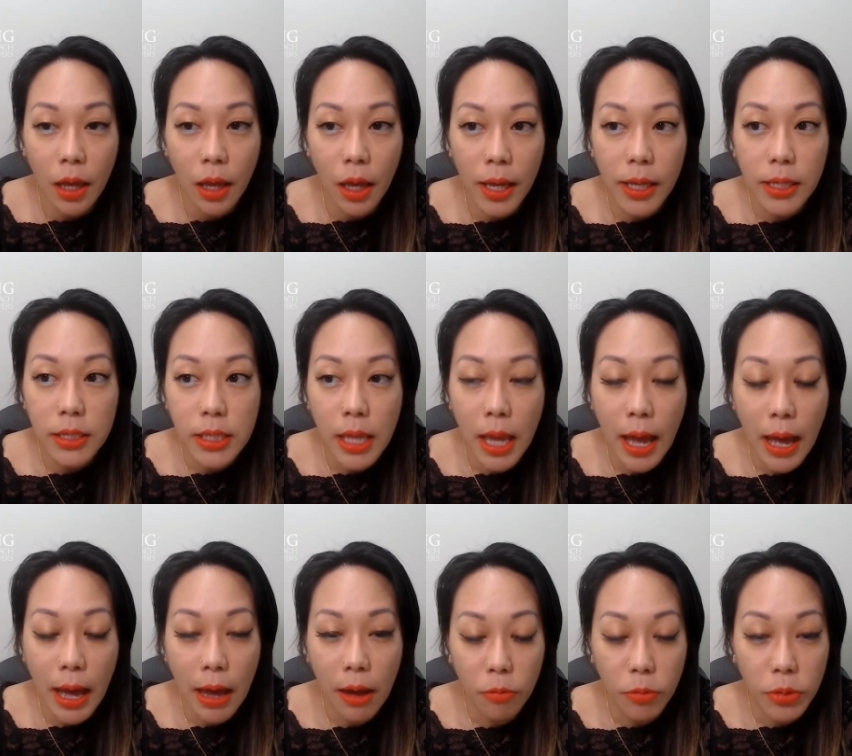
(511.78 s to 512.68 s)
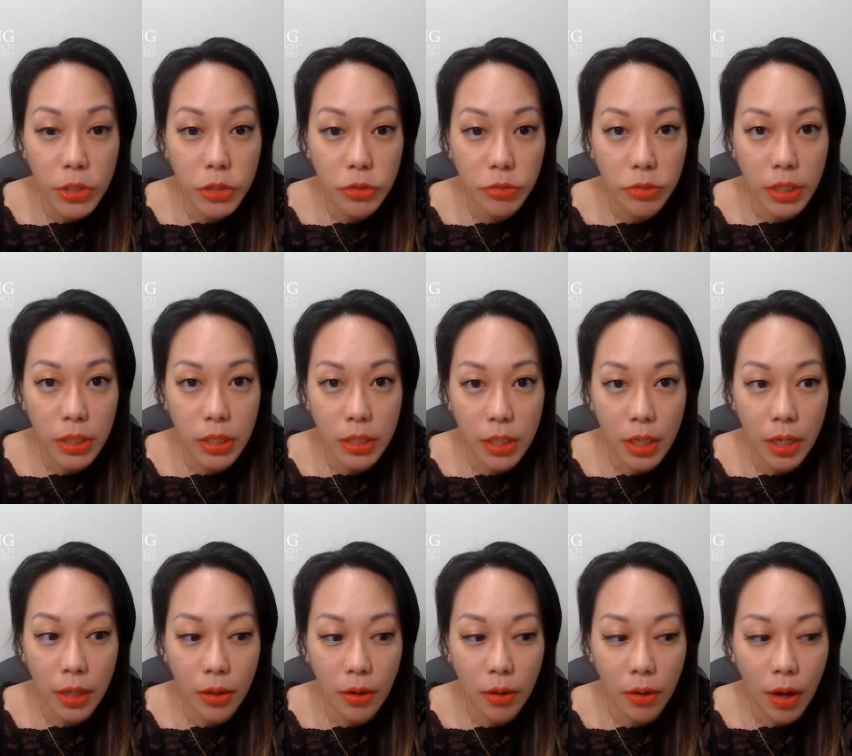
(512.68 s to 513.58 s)
It's how we treat each
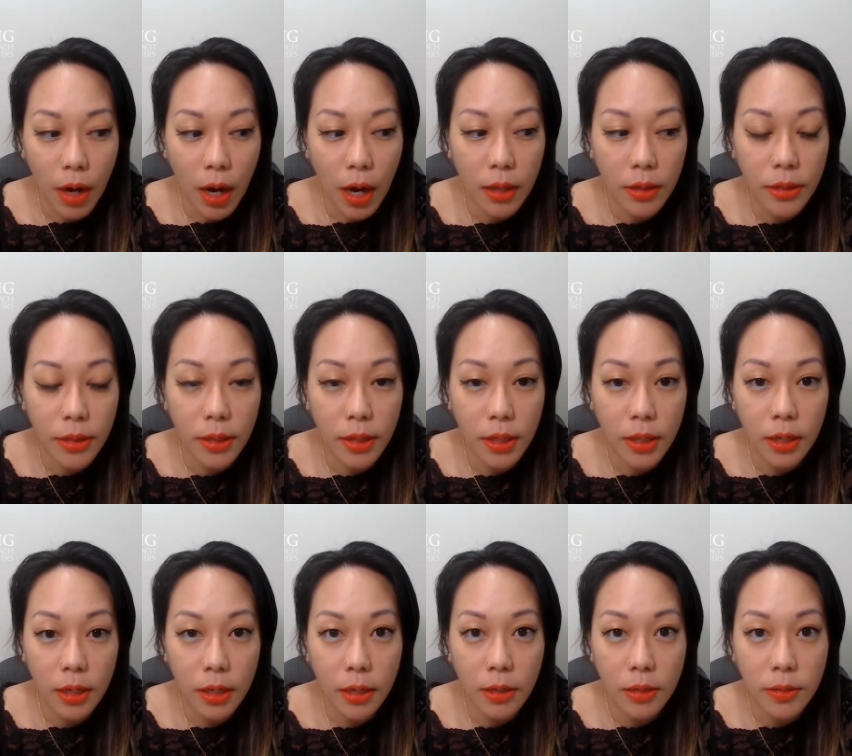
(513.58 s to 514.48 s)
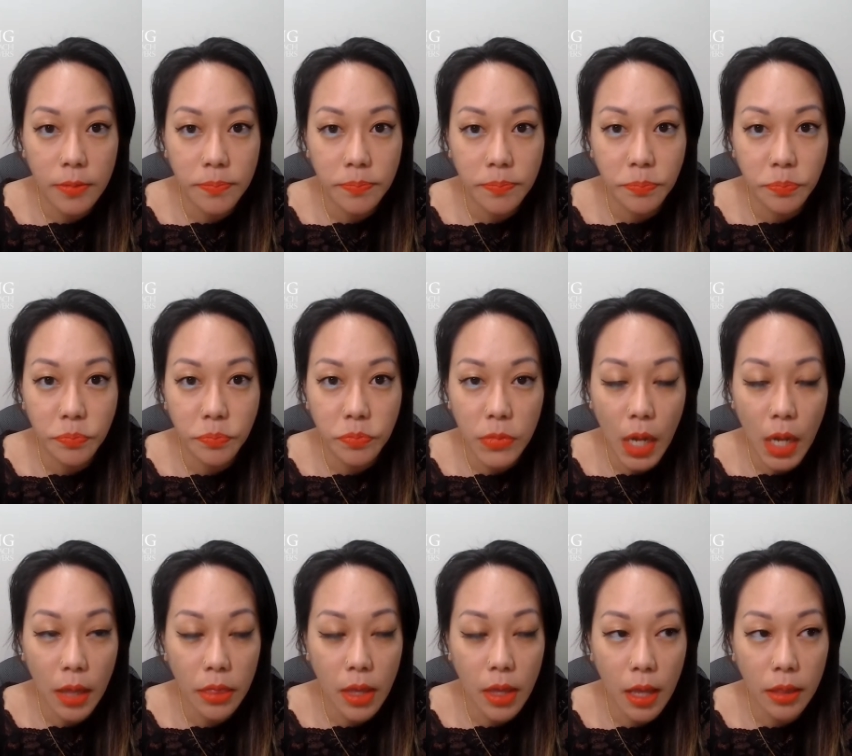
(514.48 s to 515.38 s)
other. I think
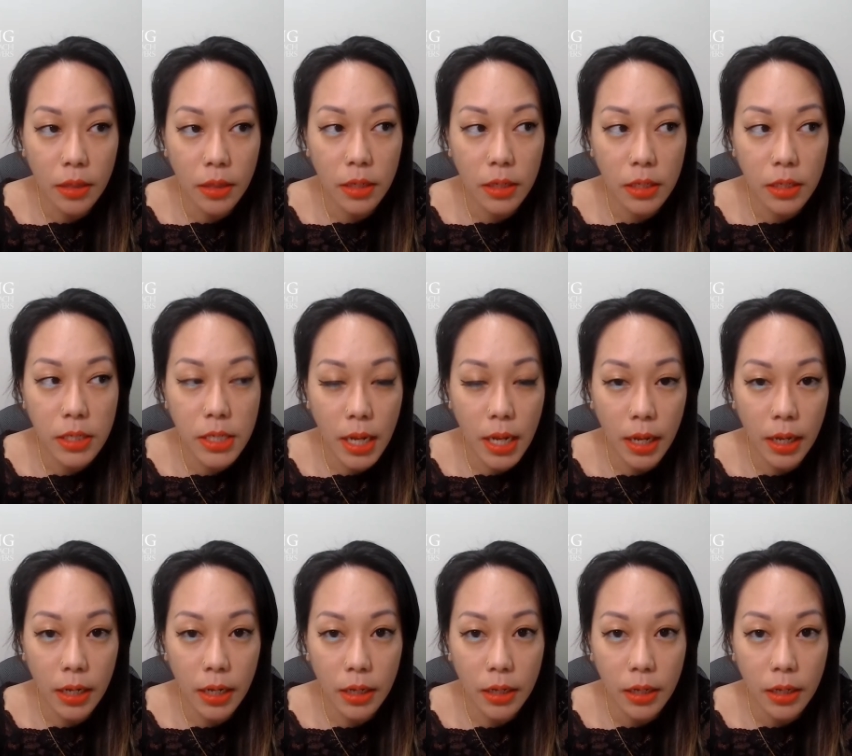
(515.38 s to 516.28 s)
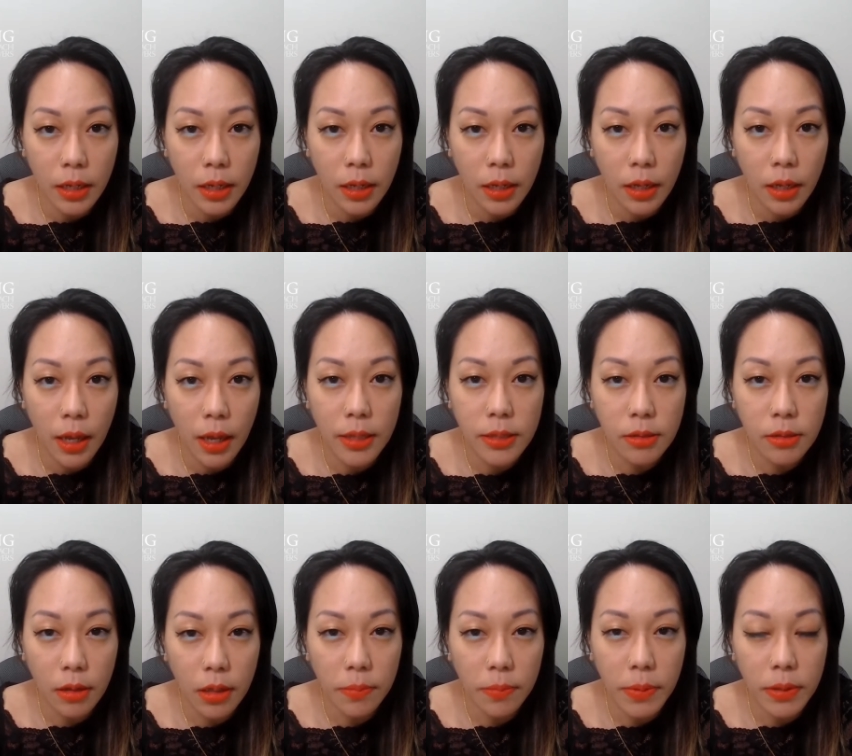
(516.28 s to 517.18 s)
at the end of the day, it's
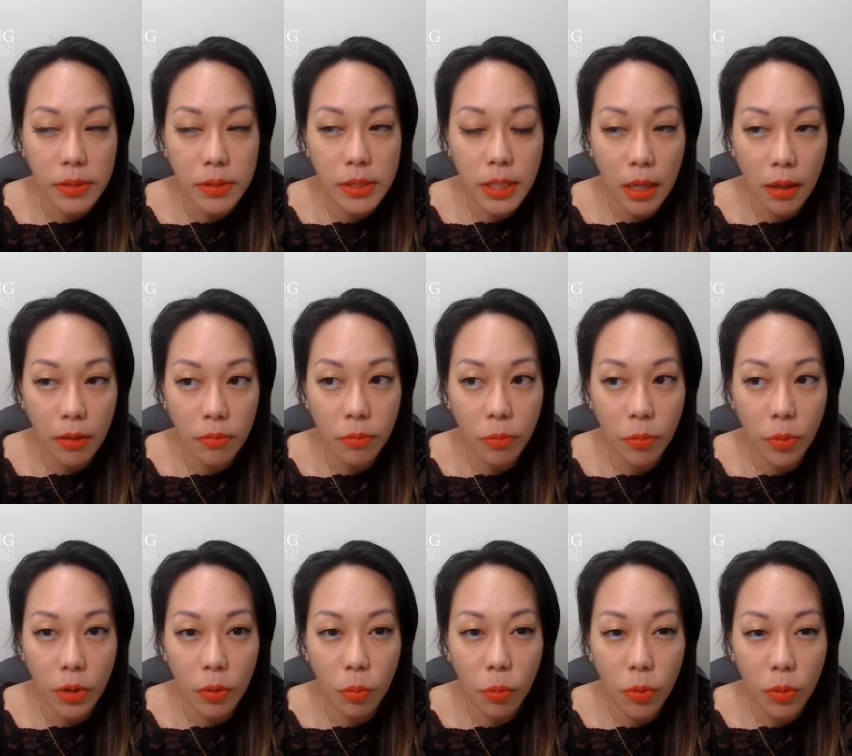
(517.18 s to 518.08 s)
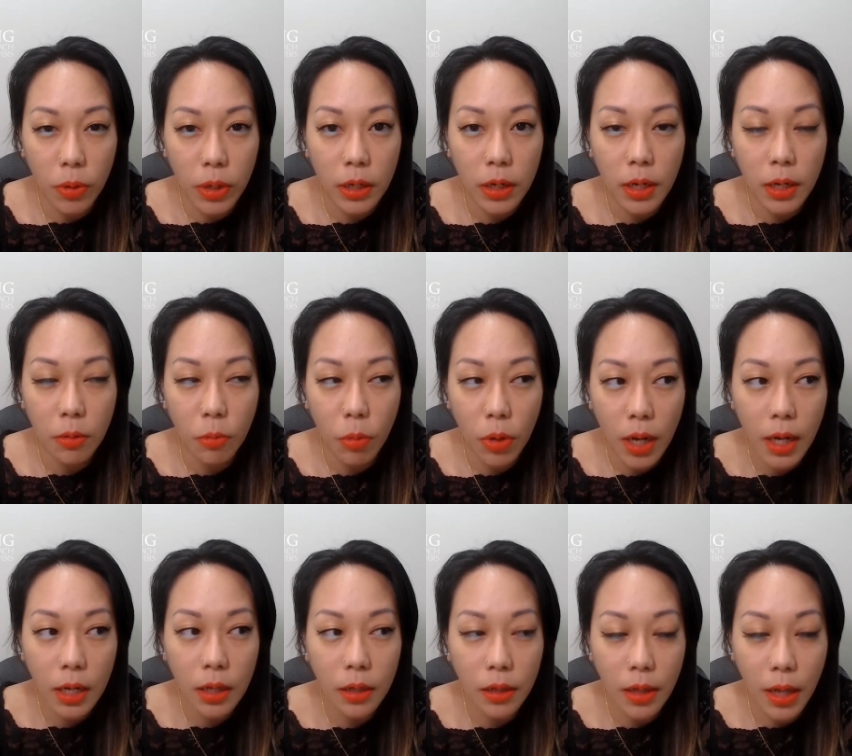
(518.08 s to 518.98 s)
all about self-worth. What
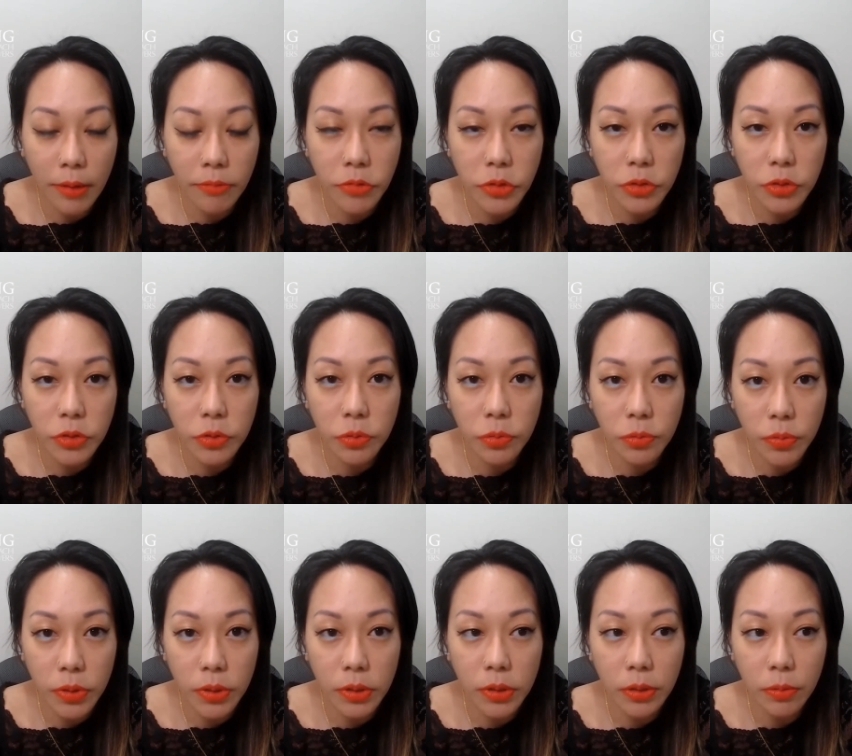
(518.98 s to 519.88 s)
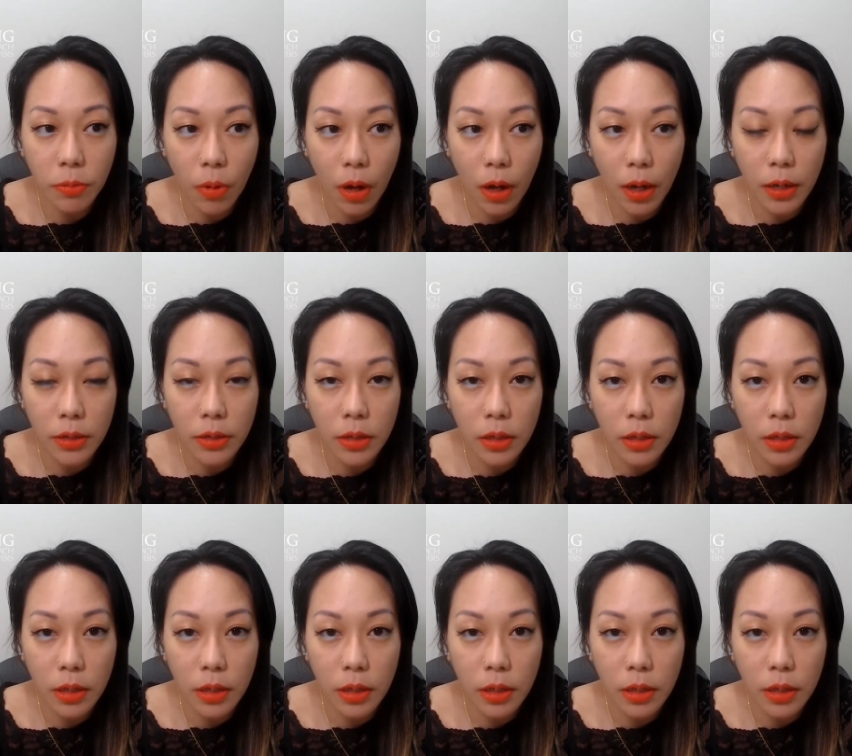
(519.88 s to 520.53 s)
kind of life do you really want?